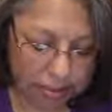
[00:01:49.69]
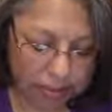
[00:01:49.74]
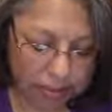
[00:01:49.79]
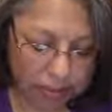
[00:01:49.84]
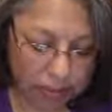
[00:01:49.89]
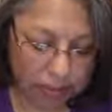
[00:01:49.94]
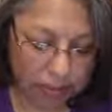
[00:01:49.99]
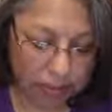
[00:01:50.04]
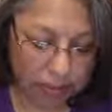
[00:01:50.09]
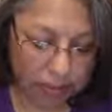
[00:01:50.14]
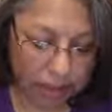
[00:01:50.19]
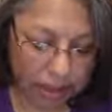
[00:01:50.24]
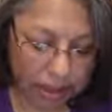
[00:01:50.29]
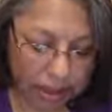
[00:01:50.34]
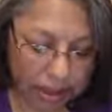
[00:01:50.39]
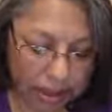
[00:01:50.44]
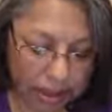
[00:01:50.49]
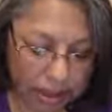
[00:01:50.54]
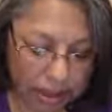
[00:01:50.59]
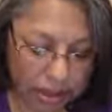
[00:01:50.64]
And if you'd
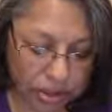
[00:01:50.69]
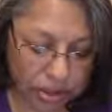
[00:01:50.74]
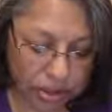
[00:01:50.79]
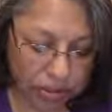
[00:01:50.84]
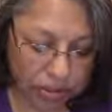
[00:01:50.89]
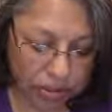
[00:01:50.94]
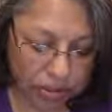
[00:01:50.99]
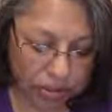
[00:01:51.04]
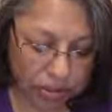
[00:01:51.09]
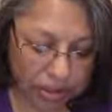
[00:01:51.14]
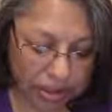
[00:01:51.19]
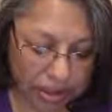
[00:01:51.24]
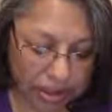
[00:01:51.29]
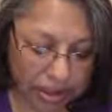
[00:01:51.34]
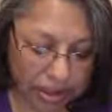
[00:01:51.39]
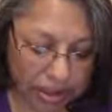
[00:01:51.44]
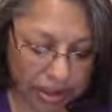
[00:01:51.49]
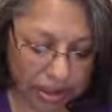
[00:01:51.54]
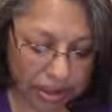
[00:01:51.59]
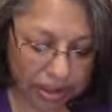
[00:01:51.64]
like to
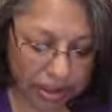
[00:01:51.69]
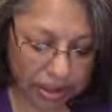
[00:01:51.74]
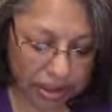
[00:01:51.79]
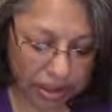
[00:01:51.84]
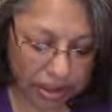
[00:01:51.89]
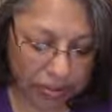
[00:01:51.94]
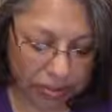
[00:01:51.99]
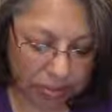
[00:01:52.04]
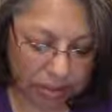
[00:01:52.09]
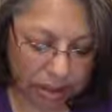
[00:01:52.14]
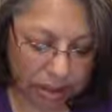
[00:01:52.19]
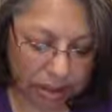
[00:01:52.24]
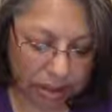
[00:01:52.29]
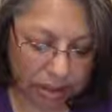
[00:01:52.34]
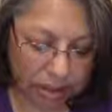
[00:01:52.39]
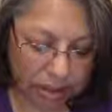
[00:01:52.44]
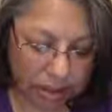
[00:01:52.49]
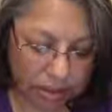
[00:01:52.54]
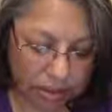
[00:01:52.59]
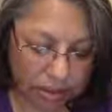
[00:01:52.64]
send the
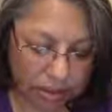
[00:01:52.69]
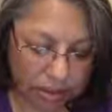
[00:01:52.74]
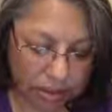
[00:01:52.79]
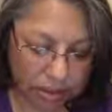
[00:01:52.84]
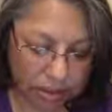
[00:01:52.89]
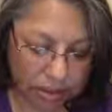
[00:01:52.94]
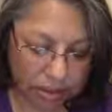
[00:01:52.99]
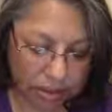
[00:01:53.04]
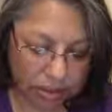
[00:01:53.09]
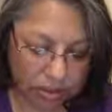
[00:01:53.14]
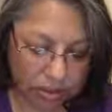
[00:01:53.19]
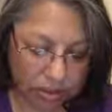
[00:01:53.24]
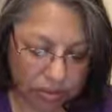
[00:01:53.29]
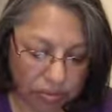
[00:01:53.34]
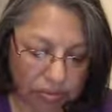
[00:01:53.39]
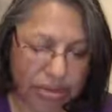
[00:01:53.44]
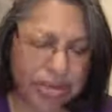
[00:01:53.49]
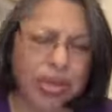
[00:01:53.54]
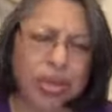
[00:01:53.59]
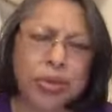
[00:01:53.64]
link or the show,
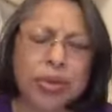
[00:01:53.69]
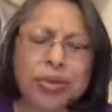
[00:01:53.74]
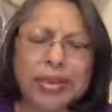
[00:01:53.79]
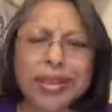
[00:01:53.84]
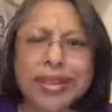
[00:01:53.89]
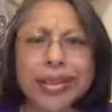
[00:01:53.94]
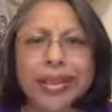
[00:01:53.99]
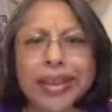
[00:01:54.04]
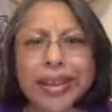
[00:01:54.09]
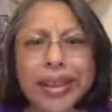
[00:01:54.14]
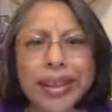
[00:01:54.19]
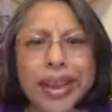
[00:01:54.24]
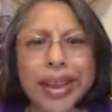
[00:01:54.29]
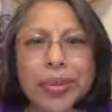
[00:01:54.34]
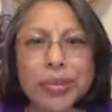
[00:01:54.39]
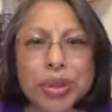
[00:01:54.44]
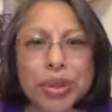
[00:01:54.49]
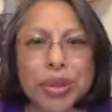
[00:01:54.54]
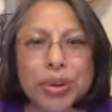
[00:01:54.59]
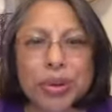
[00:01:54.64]
I'm
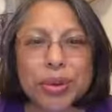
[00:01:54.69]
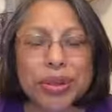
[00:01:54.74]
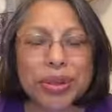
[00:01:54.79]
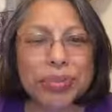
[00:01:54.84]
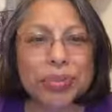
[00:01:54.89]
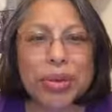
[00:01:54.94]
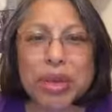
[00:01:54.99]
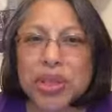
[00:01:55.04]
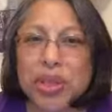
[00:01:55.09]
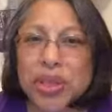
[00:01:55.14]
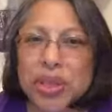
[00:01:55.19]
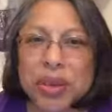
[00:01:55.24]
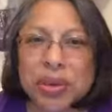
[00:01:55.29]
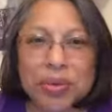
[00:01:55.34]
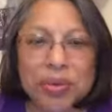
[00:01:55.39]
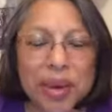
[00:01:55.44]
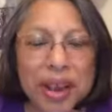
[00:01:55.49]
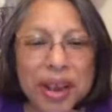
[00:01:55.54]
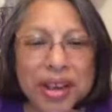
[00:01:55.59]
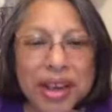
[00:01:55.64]
so much in a
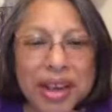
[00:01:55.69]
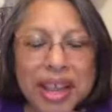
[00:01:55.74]
rut.